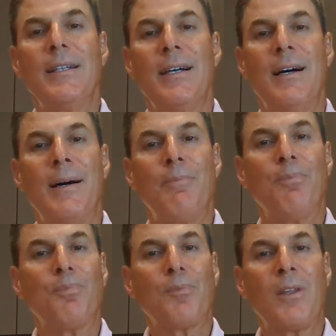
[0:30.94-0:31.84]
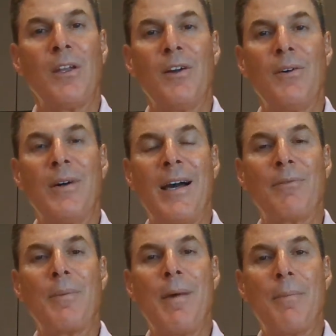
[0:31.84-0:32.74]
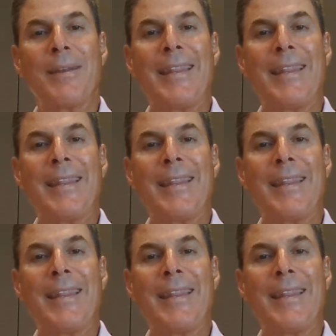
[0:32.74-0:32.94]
Um, I remember